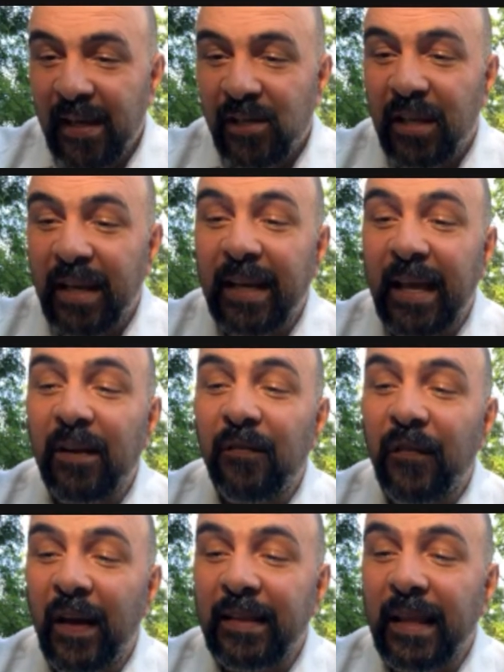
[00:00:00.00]
She didn't get
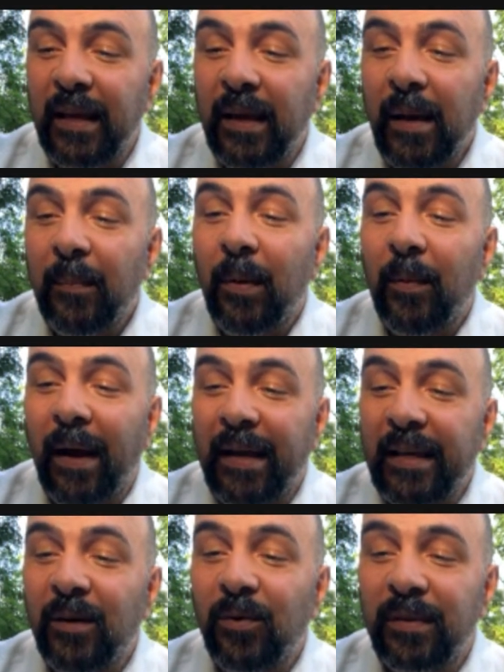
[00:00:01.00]
infected, but my
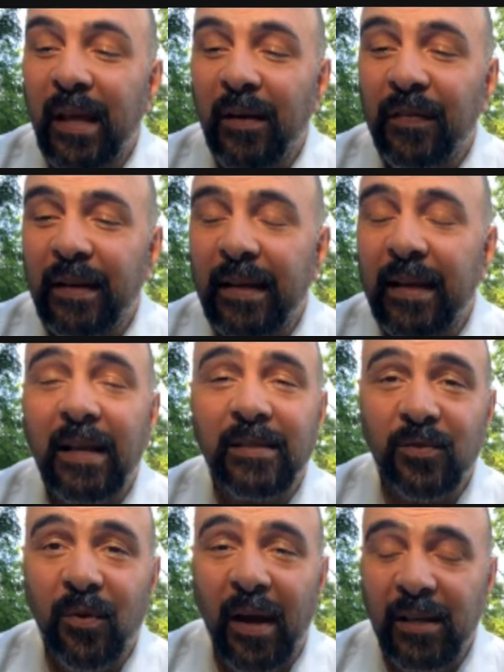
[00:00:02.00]
ego definitely got
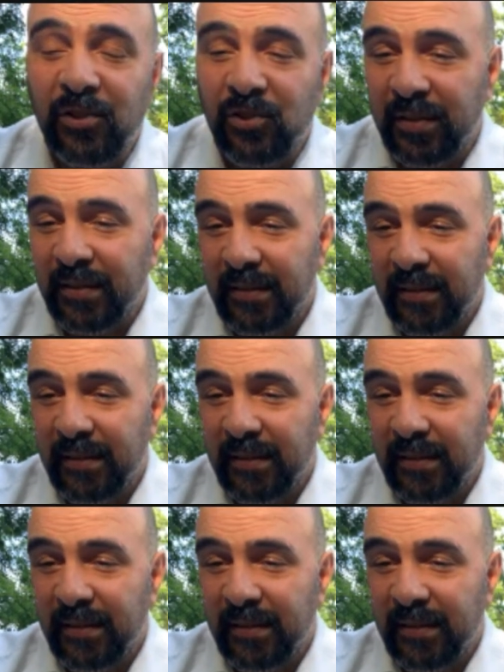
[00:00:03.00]
scratched.